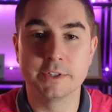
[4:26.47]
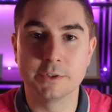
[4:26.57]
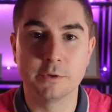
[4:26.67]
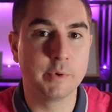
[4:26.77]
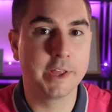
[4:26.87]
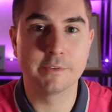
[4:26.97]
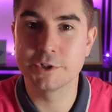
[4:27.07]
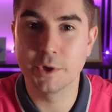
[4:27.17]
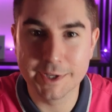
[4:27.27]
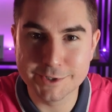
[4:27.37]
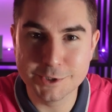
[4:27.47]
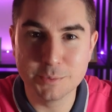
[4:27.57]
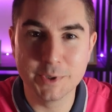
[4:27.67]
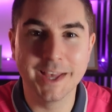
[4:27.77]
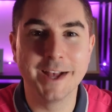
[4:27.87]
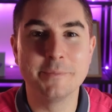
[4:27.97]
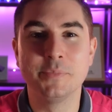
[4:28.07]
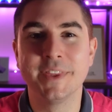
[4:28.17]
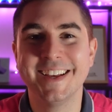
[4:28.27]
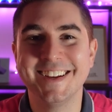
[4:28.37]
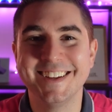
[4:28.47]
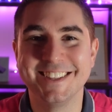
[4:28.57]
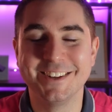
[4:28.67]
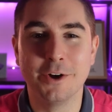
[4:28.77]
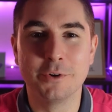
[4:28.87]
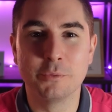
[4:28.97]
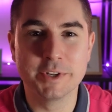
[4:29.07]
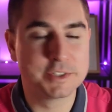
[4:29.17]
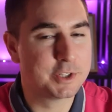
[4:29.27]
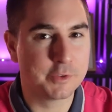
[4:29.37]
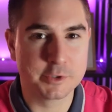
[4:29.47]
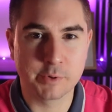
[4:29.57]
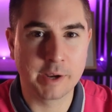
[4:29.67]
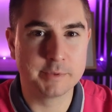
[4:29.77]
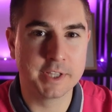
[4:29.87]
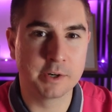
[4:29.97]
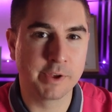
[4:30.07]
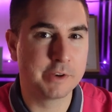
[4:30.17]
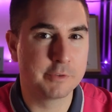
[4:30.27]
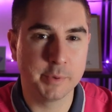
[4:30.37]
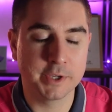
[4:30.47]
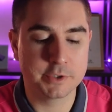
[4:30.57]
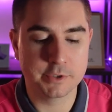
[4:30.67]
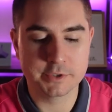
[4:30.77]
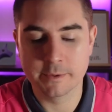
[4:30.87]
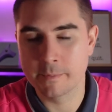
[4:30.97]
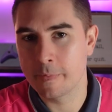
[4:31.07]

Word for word: So if we had showing at two P M, you know, we just did all this prep to get it ready for pictures.